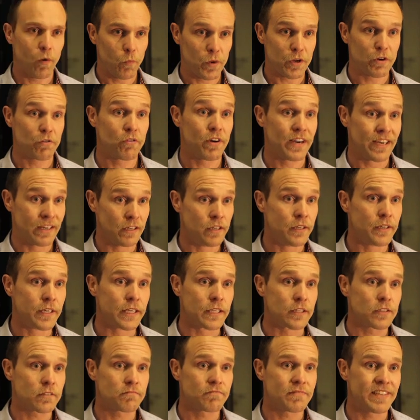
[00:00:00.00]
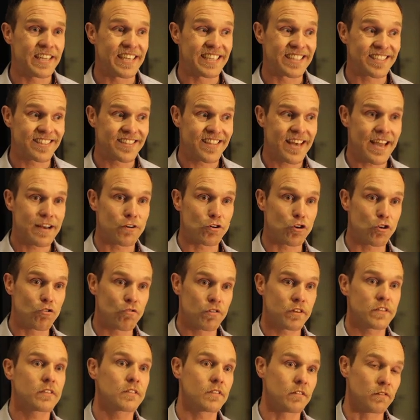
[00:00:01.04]
We create learnings. It's then
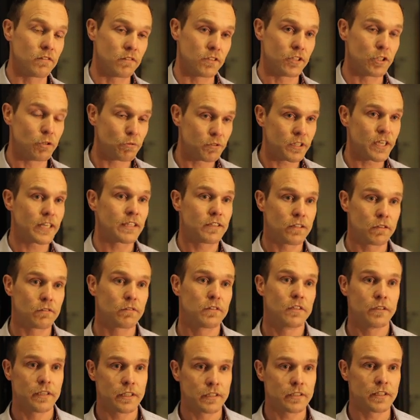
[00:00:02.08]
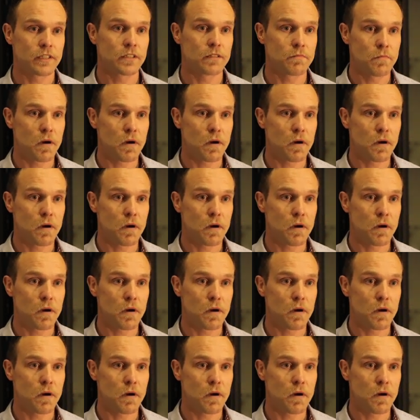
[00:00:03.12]
critical that you take those learnings into